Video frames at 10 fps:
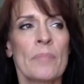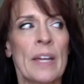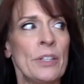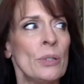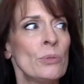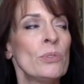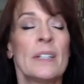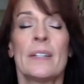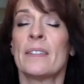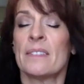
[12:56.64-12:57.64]
And you
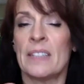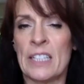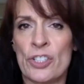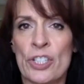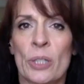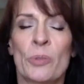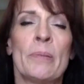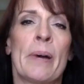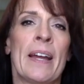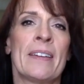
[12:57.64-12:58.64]
lead children
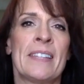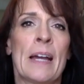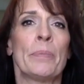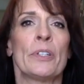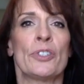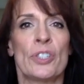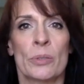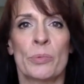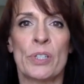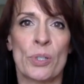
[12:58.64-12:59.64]
by example.
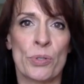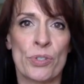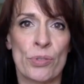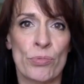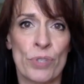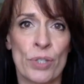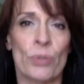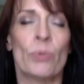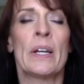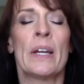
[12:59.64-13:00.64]
Children do as you do.
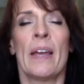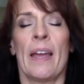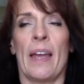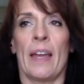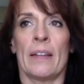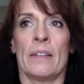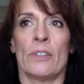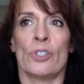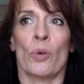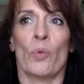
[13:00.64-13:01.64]
And
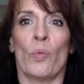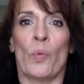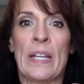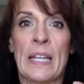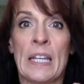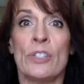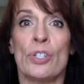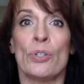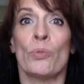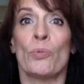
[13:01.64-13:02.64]
so we need
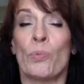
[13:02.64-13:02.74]
to